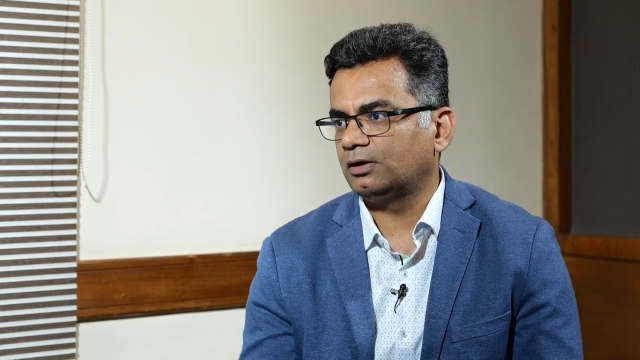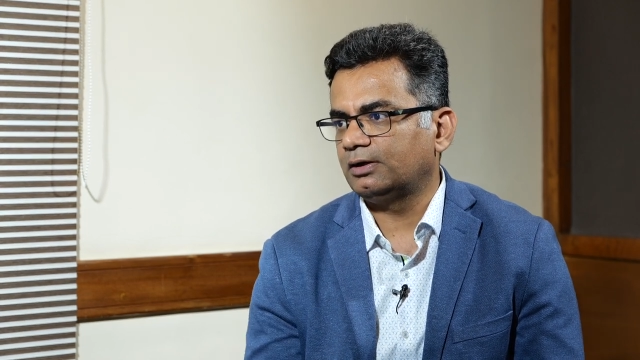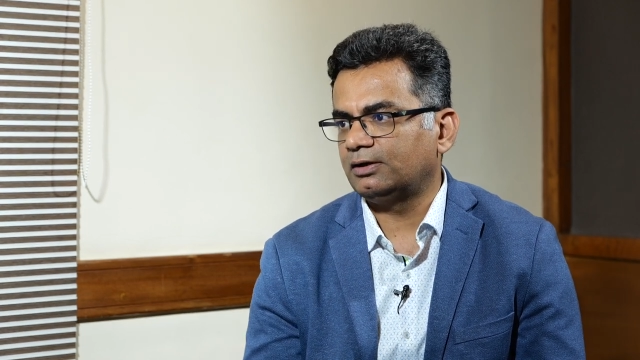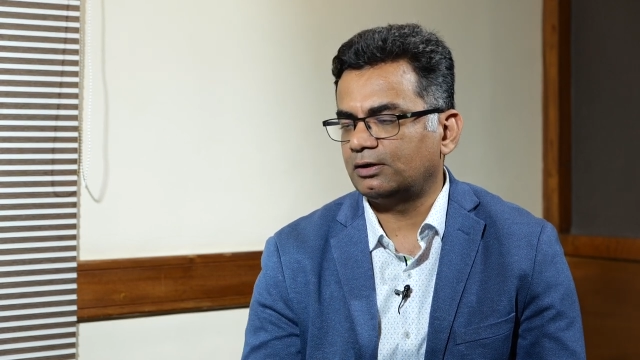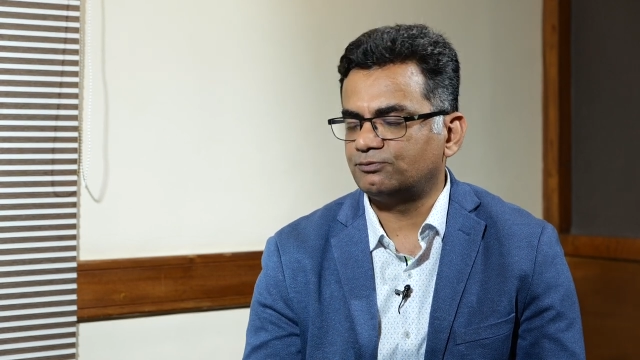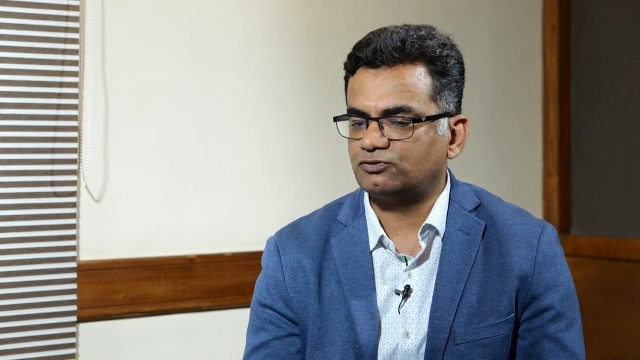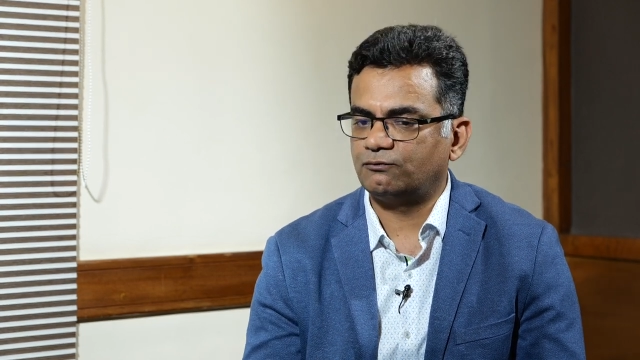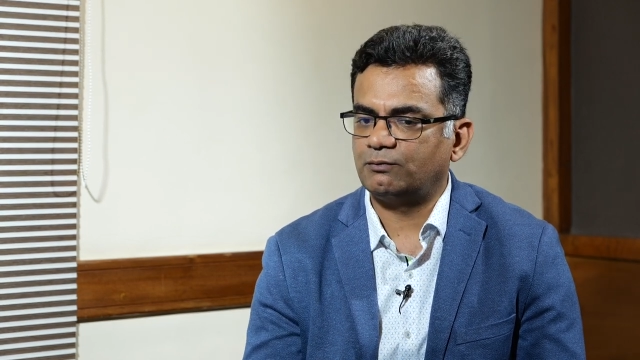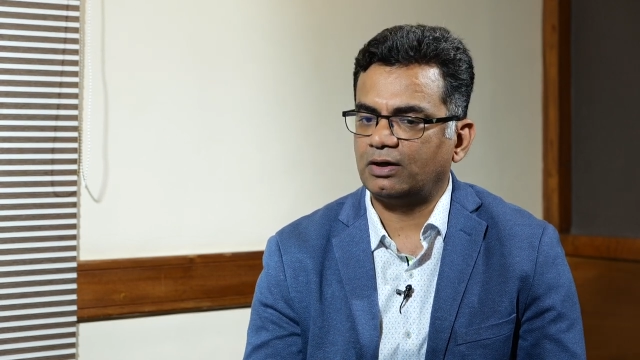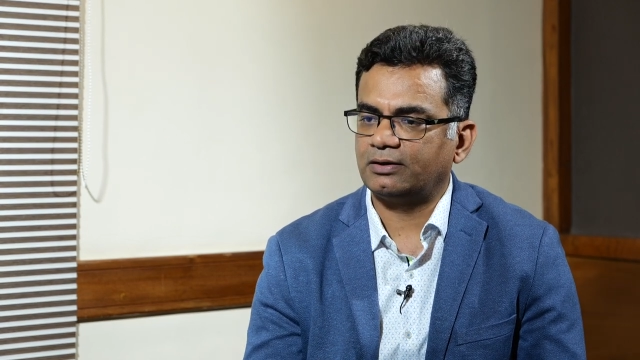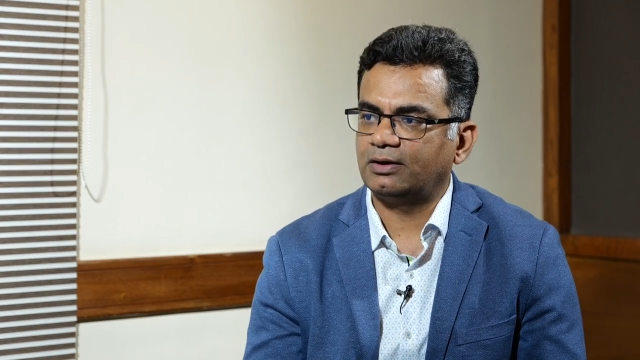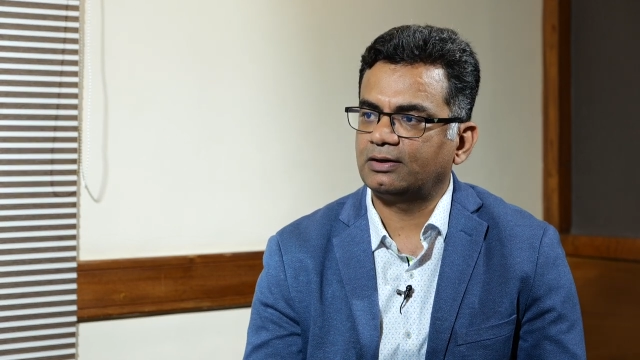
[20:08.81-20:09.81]
in terms of
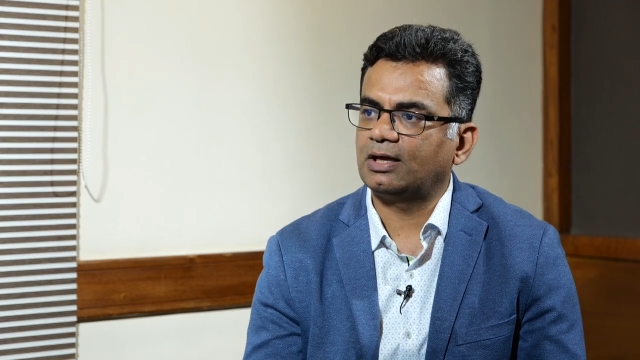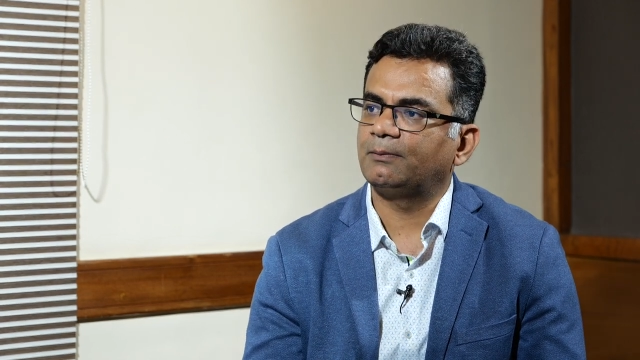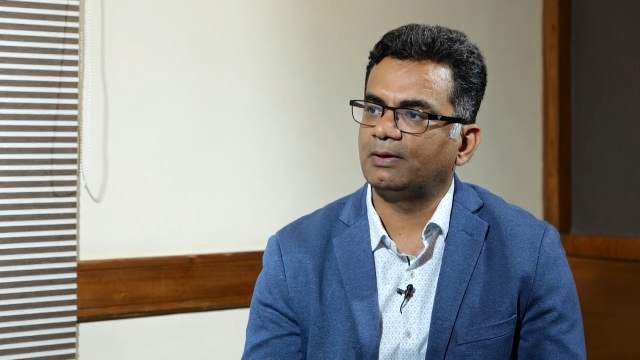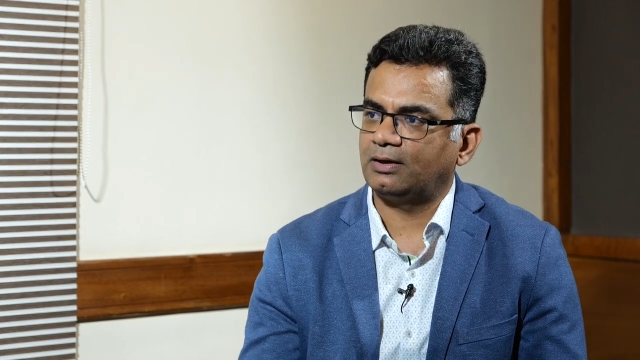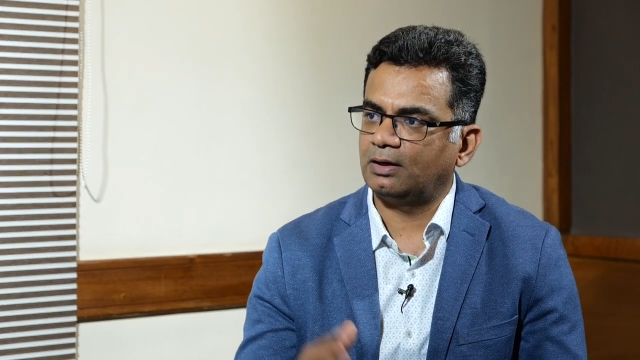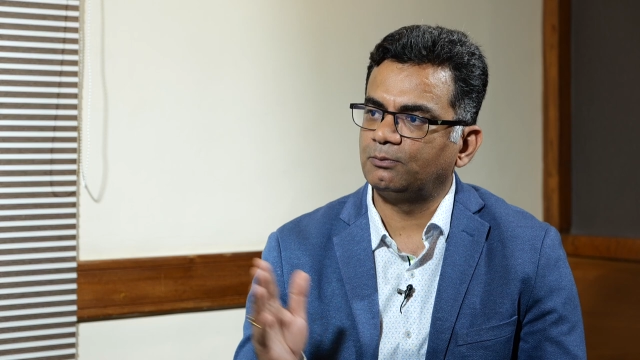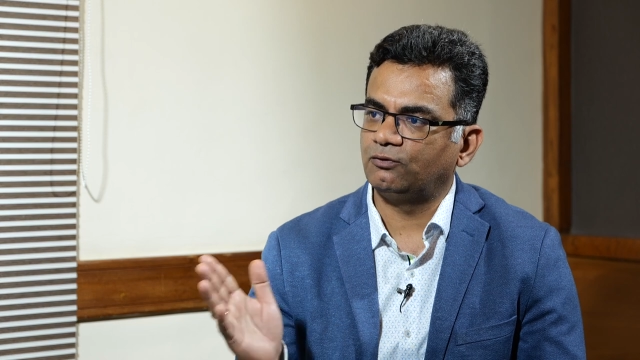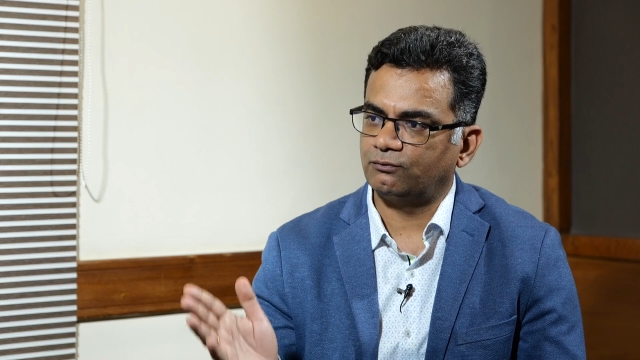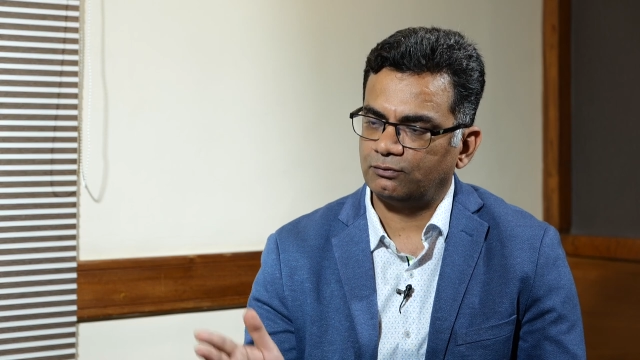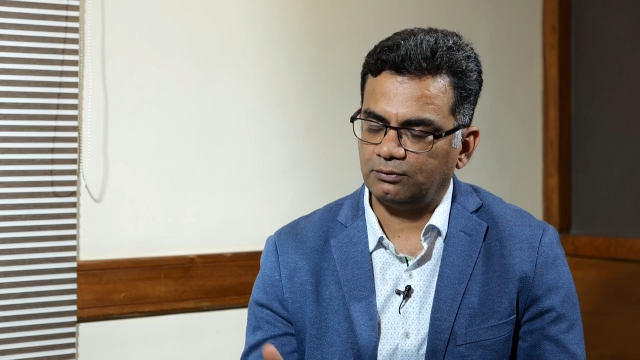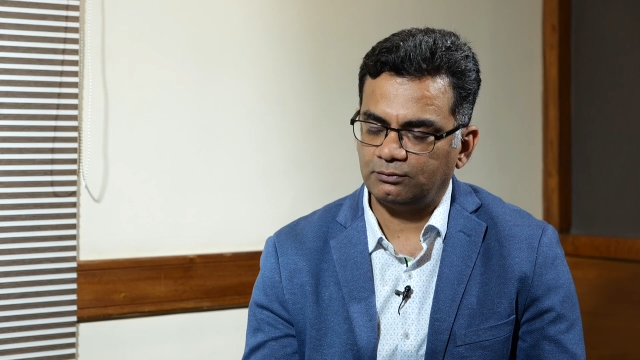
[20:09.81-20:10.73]
market cap and above.